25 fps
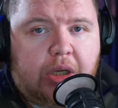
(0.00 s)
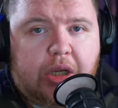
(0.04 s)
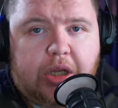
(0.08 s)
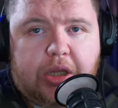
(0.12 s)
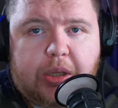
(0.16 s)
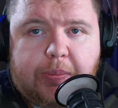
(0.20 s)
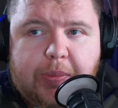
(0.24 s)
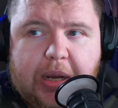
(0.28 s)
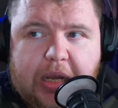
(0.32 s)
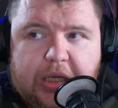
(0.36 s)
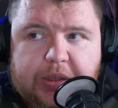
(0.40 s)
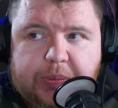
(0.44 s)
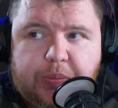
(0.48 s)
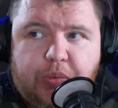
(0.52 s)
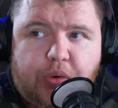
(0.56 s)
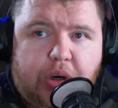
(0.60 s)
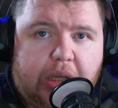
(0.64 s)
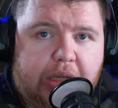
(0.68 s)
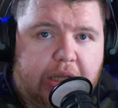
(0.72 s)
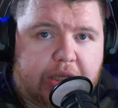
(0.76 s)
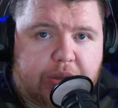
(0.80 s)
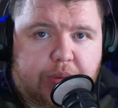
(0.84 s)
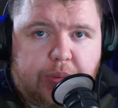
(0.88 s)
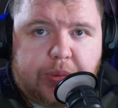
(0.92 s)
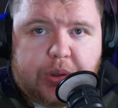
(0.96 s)
The Miles
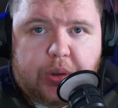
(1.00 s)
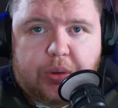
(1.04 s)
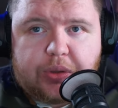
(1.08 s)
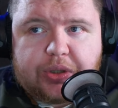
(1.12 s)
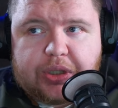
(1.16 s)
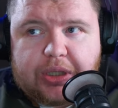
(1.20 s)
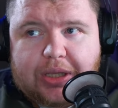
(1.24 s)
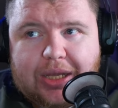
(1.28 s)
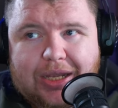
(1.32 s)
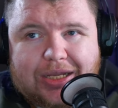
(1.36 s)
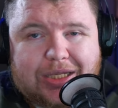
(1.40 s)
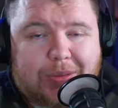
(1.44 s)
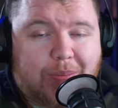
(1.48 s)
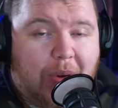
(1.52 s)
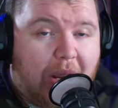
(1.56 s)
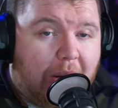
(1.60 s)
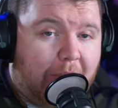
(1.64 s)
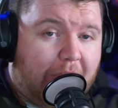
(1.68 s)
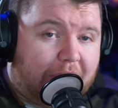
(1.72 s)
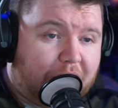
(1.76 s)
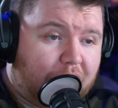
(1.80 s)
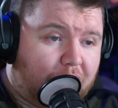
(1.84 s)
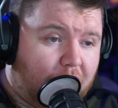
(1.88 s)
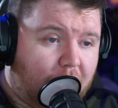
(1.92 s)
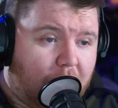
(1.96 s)
Morales, when we go into that,
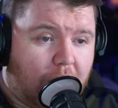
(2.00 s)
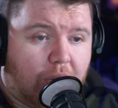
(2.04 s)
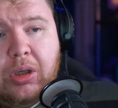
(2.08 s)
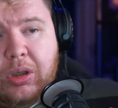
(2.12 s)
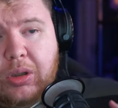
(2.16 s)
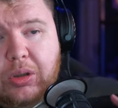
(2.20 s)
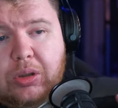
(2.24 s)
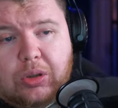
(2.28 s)
Spider-Man 2.